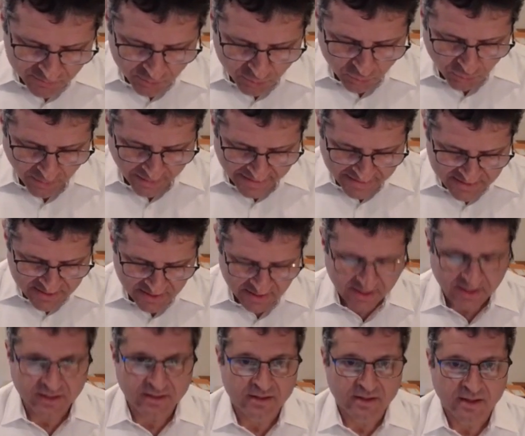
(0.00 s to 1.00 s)

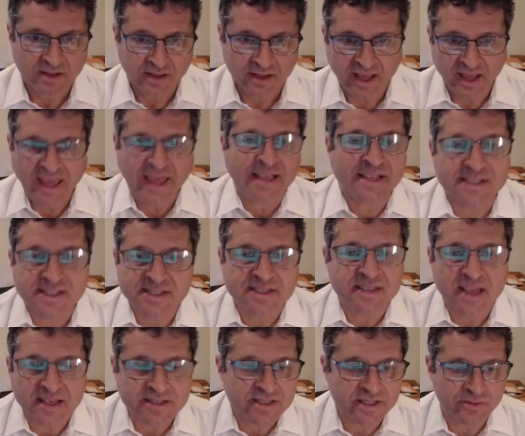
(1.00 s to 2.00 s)
granting
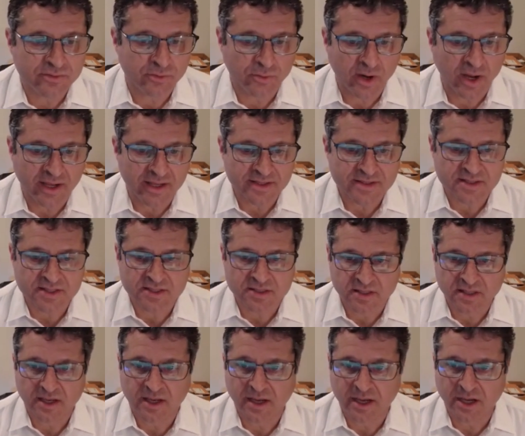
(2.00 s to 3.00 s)
excessive rights.
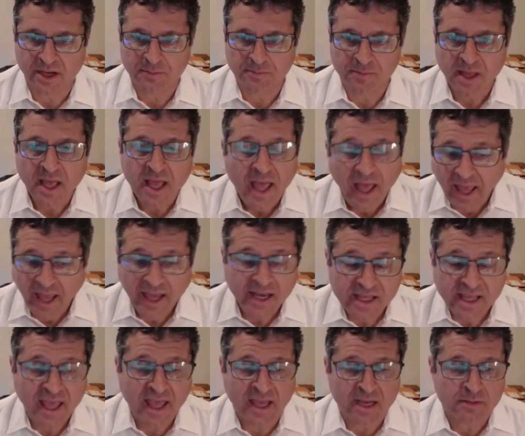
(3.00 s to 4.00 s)
And
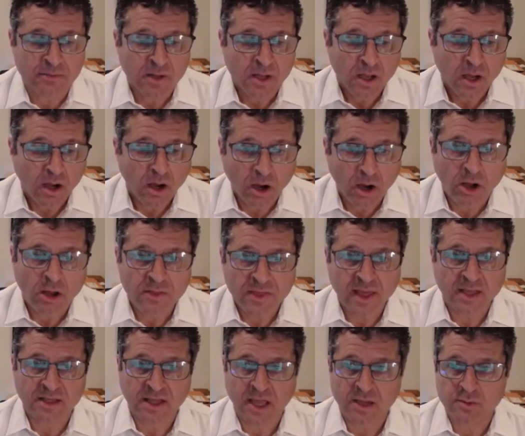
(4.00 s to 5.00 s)
again, all
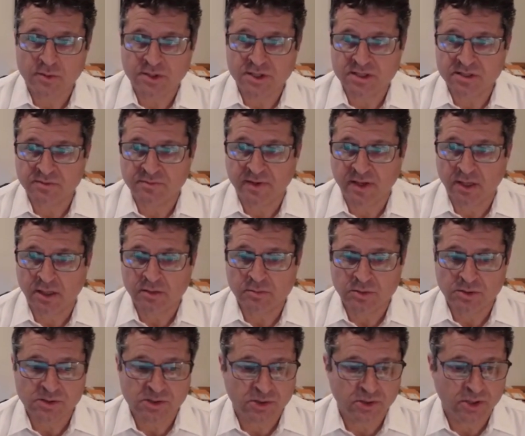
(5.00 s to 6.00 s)
that language is
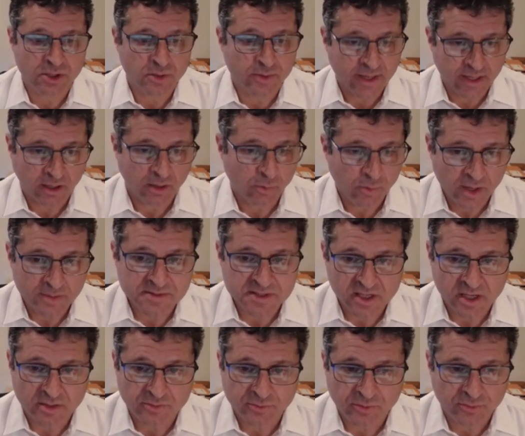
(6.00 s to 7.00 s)
available to you at our
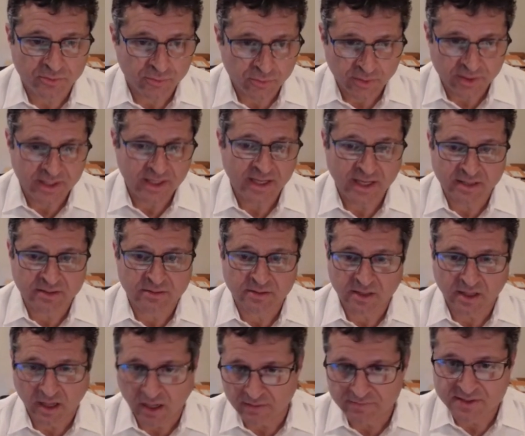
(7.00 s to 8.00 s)
website for free. And
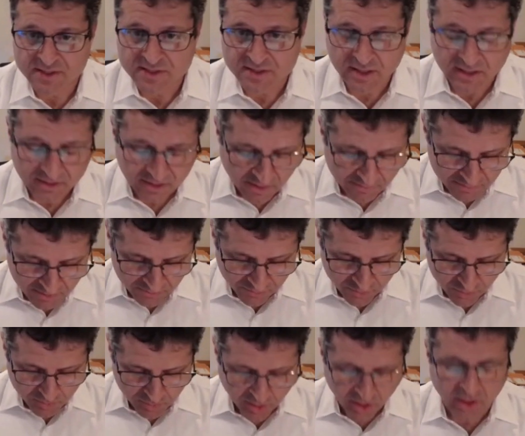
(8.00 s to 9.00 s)
obviously, I'd love it if
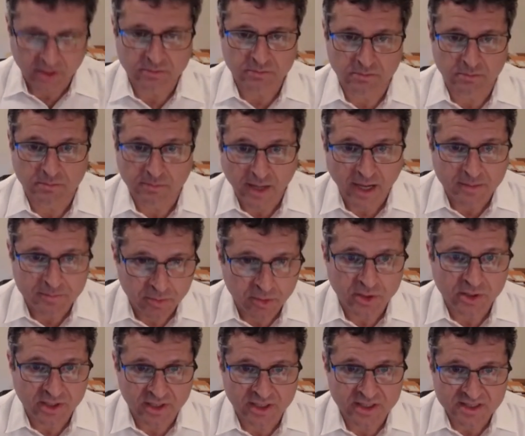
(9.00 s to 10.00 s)
you bought my
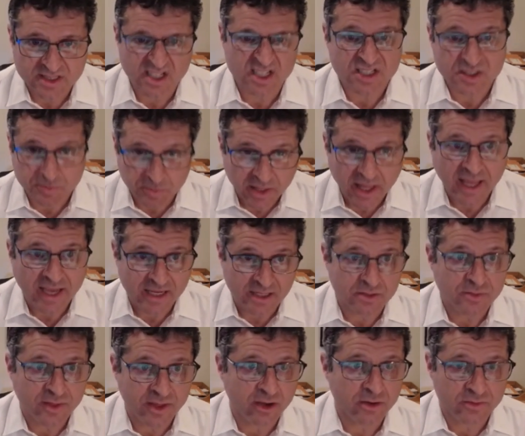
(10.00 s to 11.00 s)
book and it's explained
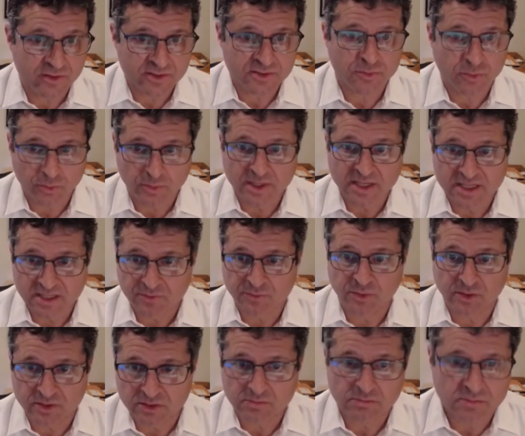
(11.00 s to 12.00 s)
there. There's three
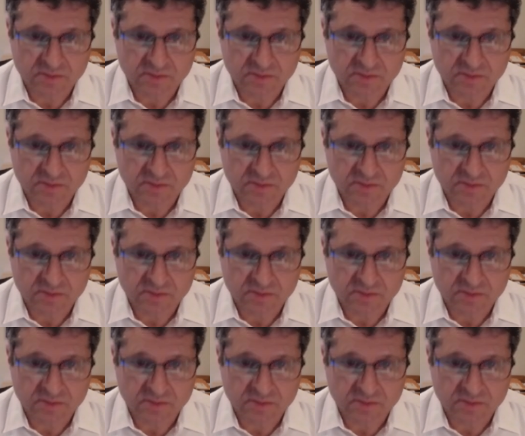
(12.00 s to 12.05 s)
different